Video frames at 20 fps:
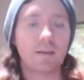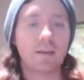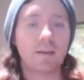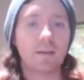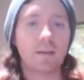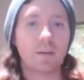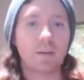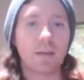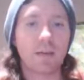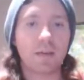
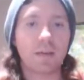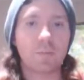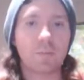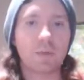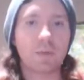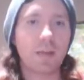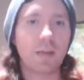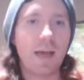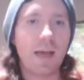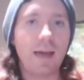Okay,
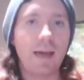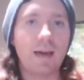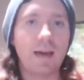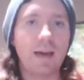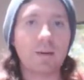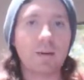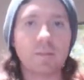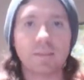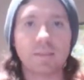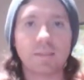but
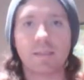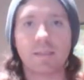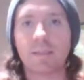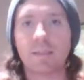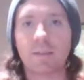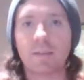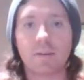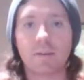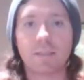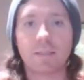how is it
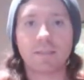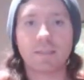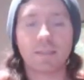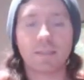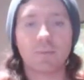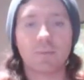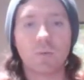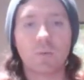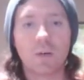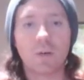
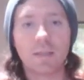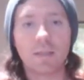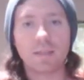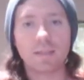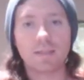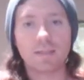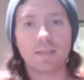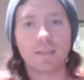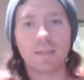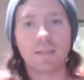increasing? What
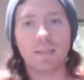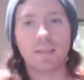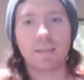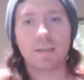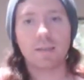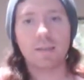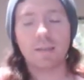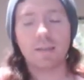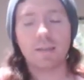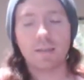is the
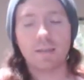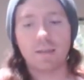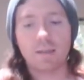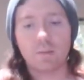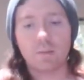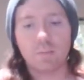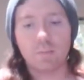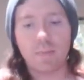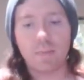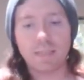
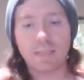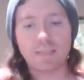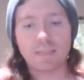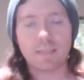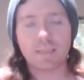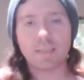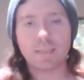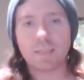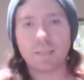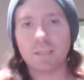
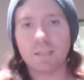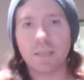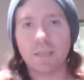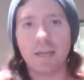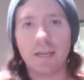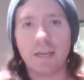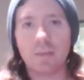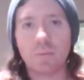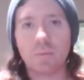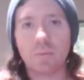basic
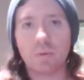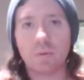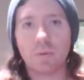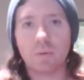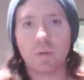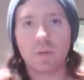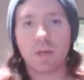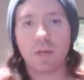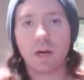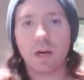shape
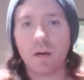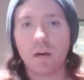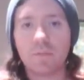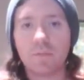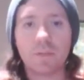of